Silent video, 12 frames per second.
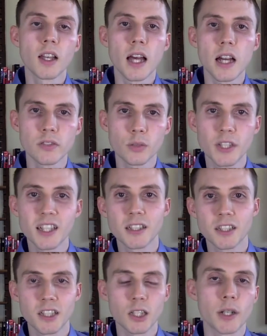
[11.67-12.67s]
Every week in
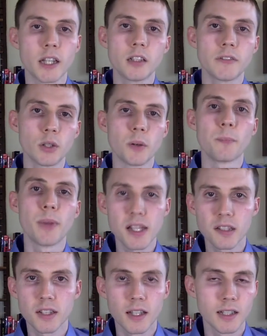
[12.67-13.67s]
the show, I interview
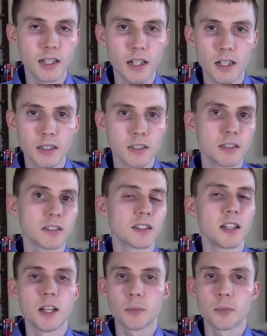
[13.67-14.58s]
best-selling authors,